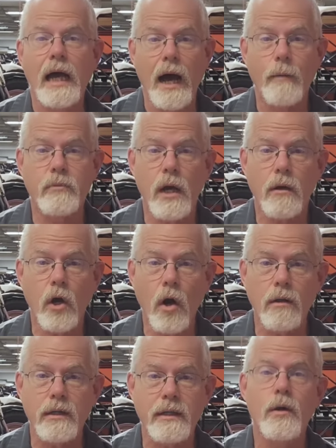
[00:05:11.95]
I'm Doc
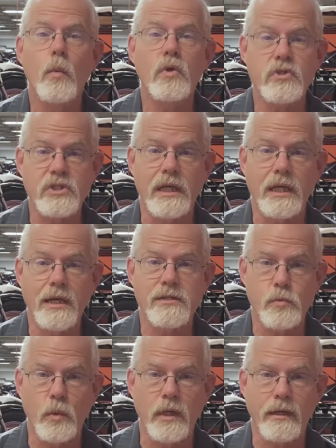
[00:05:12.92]
Harley. We'll see you
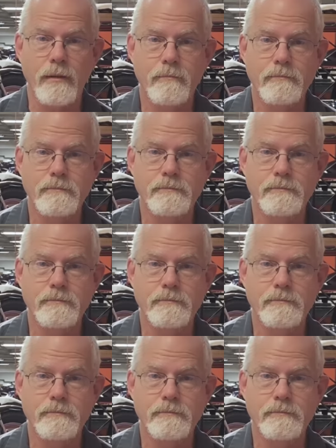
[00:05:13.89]
next week.